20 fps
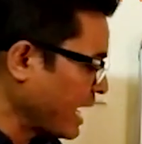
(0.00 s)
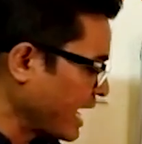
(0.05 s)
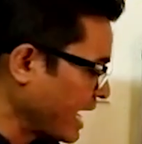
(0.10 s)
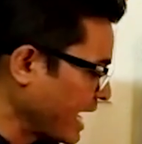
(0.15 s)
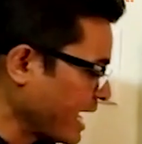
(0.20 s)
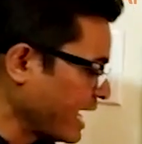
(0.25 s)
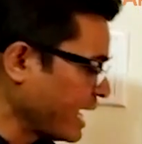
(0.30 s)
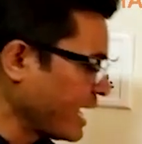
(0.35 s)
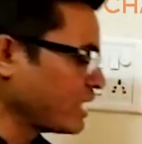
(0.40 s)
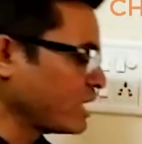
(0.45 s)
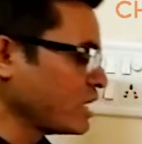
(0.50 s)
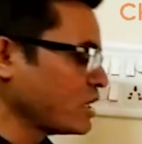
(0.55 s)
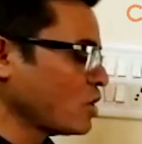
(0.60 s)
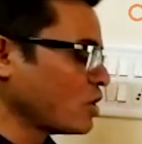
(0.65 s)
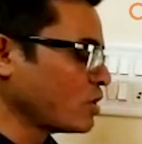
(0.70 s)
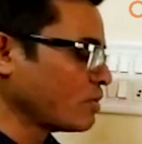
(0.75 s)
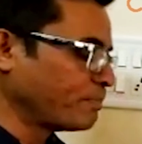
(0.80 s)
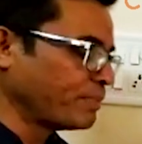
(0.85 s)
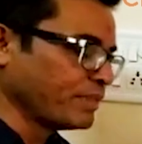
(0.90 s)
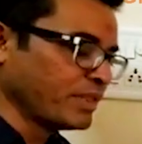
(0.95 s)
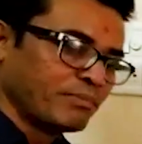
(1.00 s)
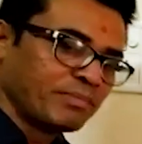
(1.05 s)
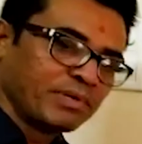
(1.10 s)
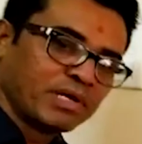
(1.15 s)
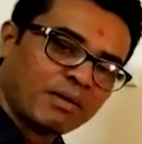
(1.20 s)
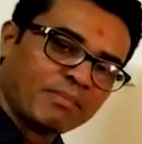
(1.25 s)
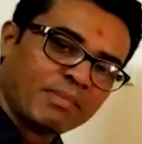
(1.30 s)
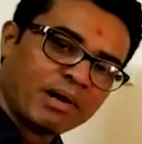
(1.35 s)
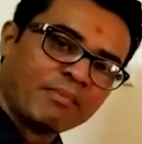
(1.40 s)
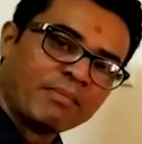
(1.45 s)
and your
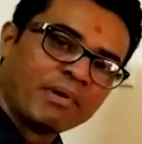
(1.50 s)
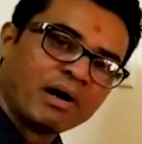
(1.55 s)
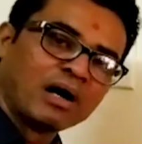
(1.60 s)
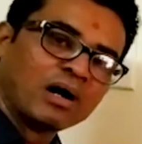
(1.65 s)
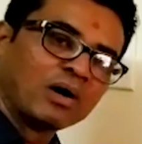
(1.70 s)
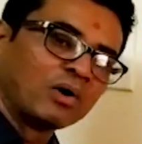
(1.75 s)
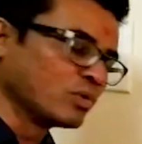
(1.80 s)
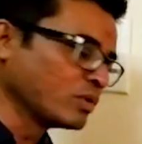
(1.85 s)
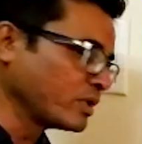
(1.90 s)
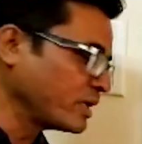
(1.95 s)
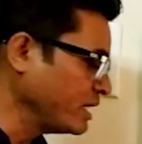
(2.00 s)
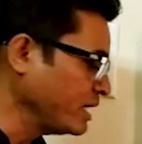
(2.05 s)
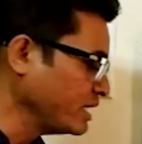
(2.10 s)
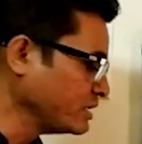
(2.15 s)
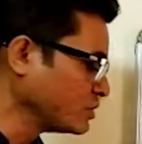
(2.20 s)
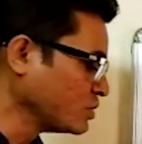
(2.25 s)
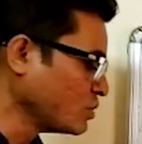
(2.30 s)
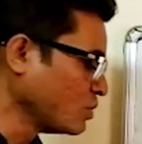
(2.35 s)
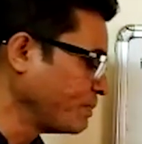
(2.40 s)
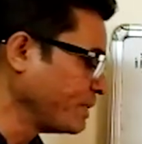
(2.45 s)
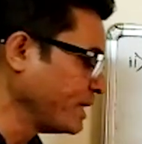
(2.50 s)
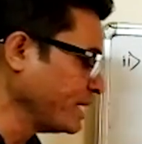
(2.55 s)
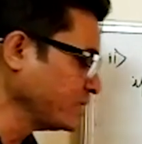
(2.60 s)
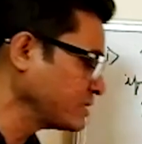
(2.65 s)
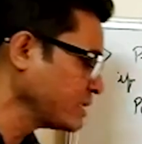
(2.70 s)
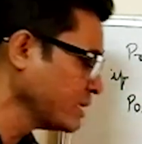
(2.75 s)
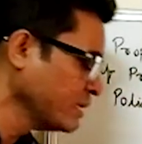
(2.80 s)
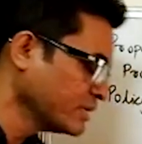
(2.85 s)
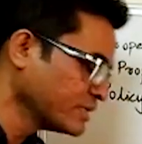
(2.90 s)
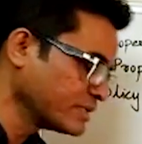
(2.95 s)
premium amount is
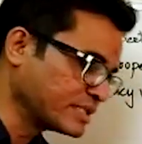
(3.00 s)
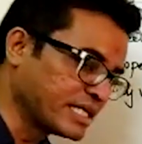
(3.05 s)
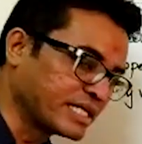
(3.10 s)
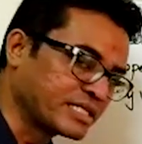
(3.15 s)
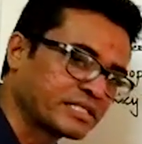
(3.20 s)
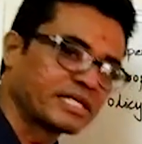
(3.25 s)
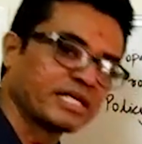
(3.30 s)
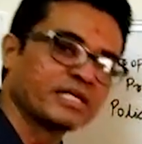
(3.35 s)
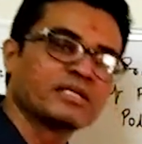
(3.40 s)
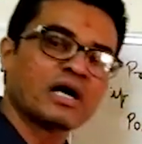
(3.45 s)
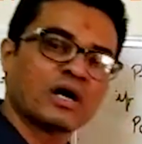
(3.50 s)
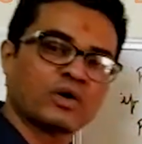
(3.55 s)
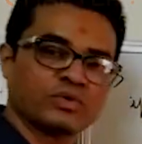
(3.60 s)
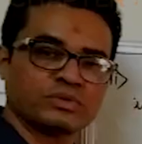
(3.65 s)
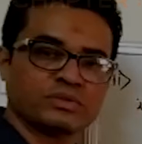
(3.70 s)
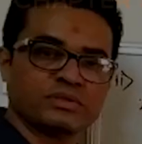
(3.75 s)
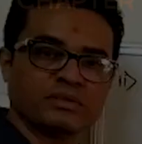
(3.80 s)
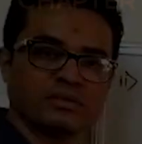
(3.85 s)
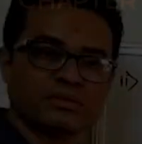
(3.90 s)
rupees 60,000.